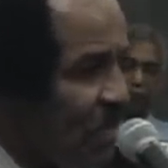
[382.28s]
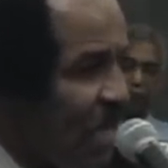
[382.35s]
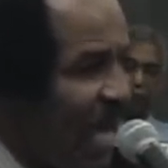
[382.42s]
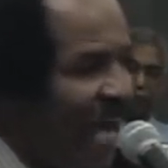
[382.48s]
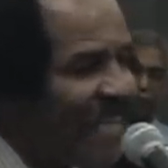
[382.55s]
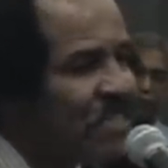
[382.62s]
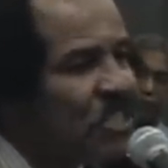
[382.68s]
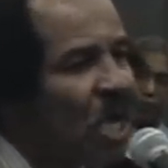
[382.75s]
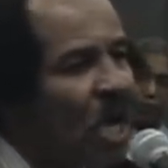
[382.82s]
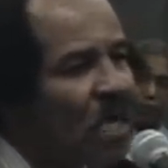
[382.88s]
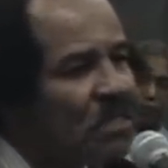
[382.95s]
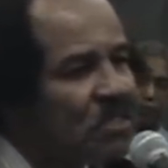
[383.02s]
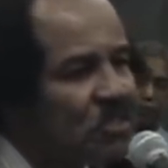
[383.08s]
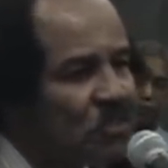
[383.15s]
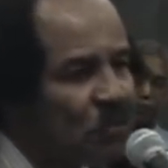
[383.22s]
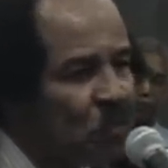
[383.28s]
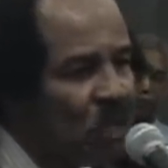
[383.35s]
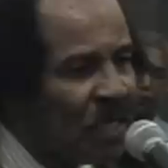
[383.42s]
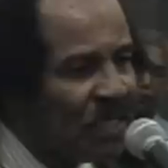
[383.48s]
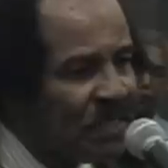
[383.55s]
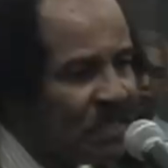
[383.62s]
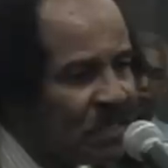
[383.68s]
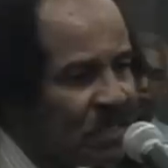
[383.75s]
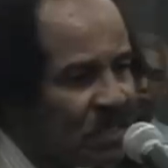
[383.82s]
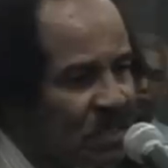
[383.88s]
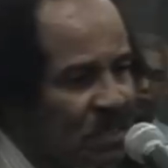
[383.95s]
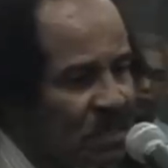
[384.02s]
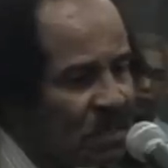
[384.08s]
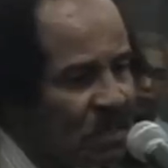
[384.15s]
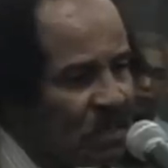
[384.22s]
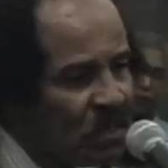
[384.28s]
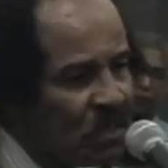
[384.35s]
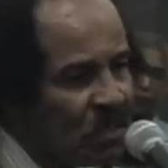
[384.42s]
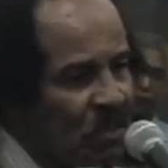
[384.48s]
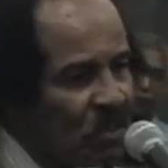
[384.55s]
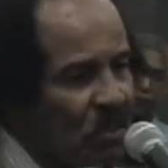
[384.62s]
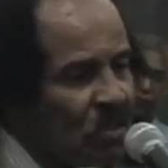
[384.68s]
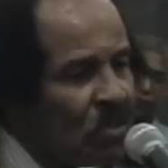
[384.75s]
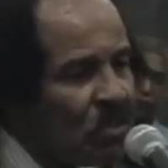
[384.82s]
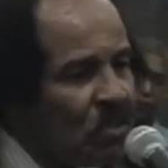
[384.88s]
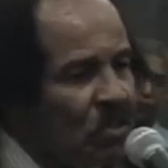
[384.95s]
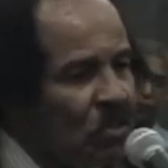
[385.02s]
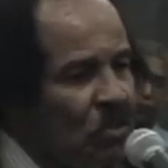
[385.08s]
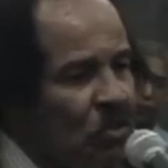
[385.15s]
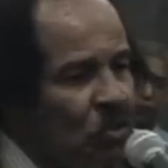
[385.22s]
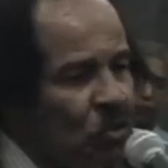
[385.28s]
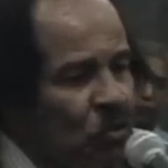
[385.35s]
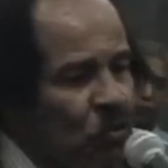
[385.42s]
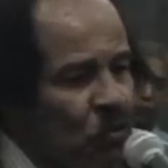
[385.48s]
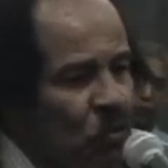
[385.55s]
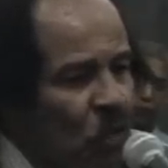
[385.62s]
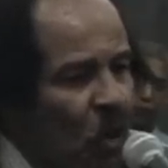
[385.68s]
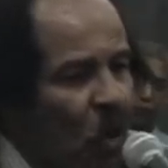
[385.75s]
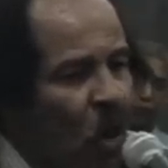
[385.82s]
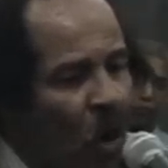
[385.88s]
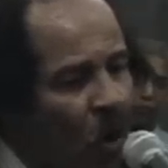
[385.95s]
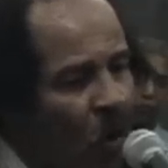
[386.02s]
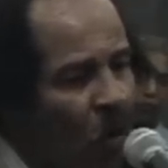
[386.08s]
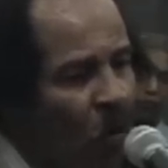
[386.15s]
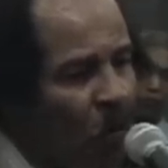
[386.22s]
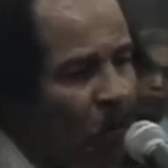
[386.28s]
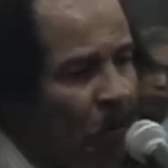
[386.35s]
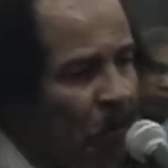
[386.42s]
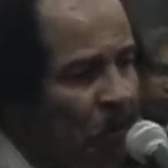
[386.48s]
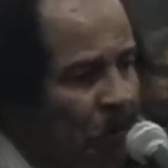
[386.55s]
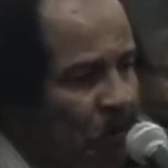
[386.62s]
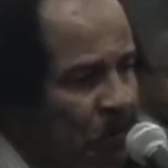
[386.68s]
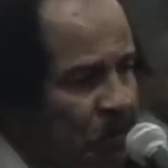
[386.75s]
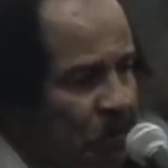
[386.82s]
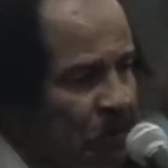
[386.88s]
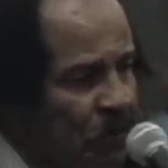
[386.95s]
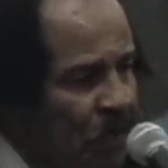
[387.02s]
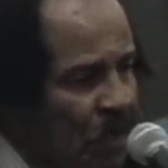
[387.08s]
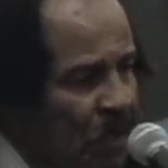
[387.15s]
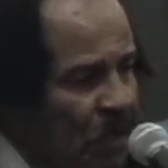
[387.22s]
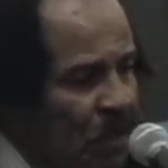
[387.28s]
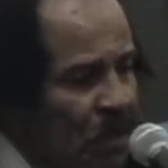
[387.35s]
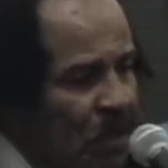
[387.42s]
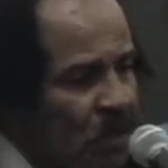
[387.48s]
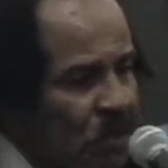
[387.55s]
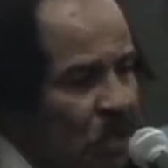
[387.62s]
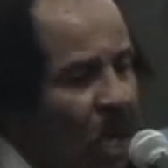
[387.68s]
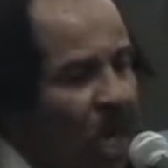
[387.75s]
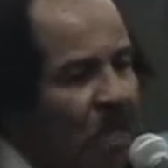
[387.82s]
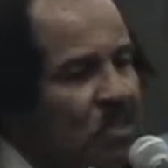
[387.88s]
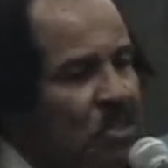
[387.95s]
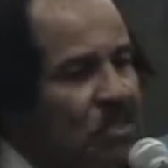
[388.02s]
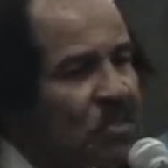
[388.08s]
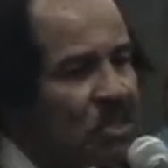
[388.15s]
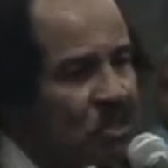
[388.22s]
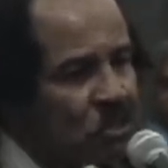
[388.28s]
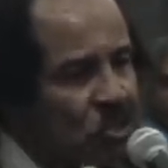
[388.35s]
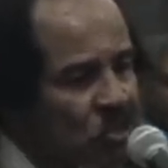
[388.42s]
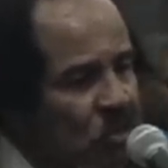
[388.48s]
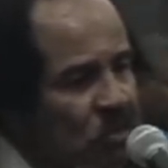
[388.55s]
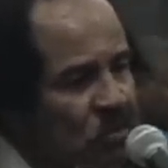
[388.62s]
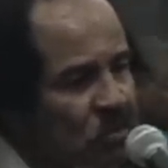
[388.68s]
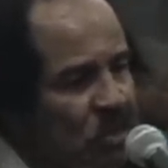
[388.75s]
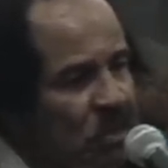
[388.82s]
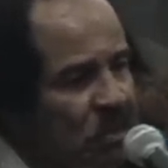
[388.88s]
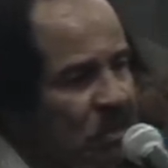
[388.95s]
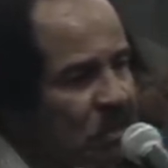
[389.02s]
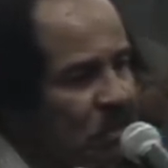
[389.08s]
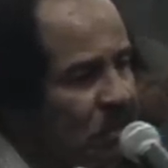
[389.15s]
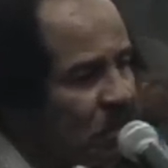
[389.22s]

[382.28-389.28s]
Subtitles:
I talk to the ones who go home, talk to their children,